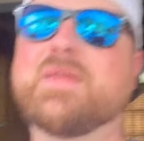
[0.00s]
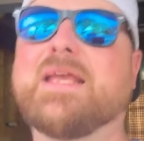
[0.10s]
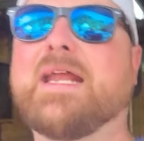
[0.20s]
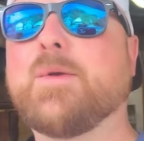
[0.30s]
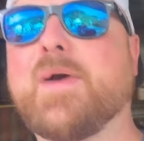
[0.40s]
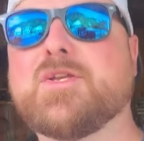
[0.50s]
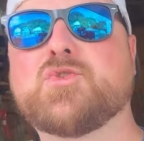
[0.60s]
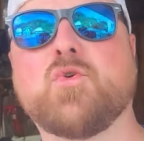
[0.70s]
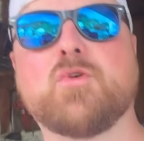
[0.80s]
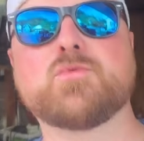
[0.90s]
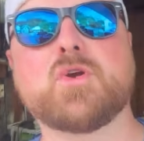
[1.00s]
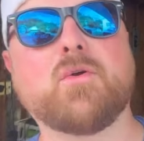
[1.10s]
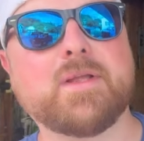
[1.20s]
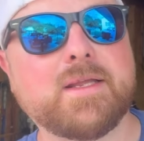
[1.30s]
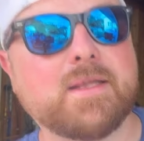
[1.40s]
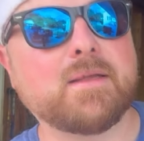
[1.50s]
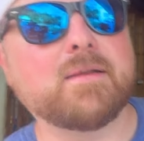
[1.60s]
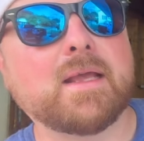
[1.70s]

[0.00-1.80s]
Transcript: anyway, storm's rolling in,